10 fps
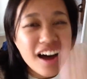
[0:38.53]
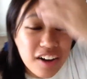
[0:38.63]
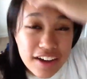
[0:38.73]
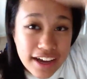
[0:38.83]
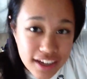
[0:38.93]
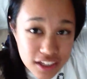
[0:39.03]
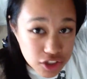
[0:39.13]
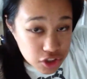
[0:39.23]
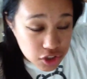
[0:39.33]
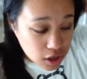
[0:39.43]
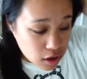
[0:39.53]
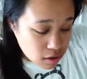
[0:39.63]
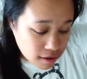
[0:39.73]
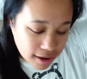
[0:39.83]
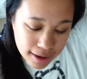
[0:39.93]
okay,
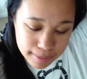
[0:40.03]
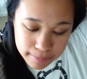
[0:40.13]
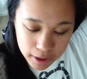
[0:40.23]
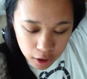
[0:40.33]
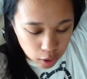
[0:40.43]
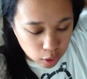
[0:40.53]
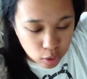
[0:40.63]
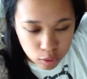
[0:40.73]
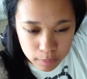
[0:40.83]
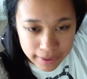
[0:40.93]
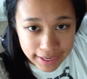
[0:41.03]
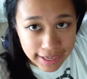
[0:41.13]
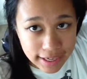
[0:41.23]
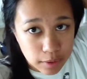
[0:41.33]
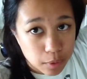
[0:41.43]
so I'm home
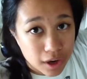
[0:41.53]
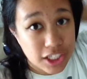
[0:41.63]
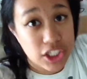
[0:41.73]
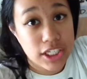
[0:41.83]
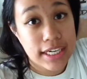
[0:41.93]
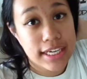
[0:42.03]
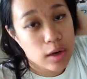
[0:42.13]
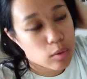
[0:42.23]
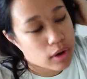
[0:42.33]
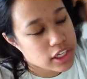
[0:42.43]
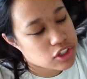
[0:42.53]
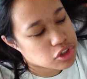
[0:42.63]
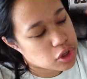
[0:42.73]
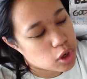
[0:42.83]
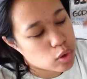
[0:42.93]
and we're actually gonna get ready
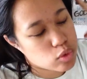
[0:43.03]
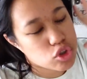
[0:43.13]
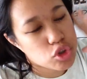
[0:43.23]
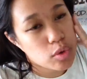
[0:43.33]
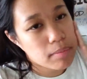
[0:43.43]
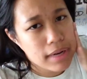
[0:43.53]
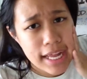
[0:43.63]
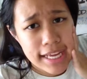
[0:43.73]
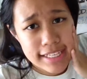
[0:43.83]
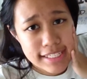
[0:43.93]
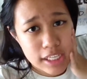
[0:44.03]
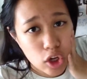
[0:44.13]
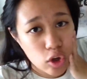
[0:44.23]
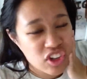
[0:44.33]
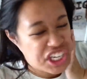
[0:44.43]
to go to a place
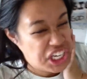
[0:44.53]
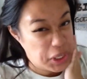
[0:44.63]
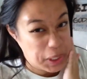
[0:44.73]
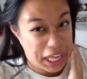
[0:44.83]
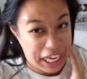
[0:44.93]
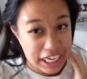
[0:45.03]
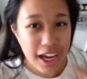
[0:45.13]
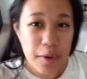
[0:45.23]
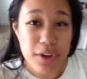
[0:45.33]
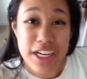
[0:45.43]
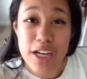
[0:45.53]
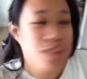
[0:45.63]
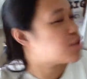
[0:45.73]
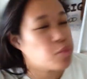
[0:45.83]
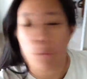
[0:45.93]
called Eagle Lake and we're gonna go
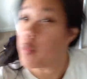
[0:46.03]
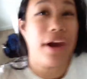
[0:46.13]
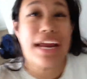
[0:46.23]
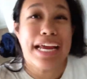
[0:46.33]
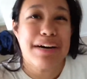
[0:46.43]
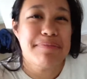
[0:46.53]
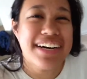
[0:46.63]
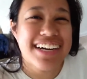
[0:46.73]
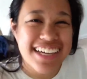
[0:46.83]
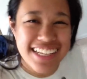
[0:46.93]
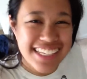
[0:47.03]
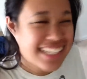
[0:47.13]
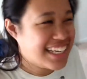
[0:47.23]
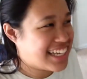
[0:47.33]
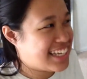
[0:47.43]
swim
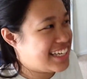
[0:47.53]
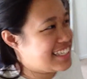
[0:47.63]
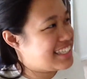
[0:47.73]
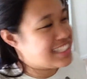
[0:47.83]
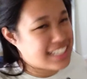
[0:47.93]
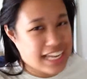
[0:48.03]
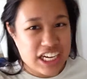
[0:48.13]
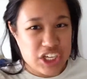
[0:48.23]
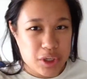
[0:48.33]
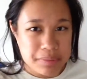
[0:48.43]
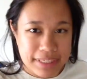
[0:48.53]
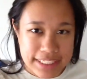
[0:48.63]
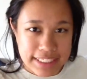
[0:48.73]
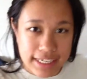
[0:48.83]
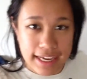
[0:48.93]
because it's kind of
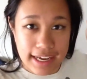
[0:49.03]
humid.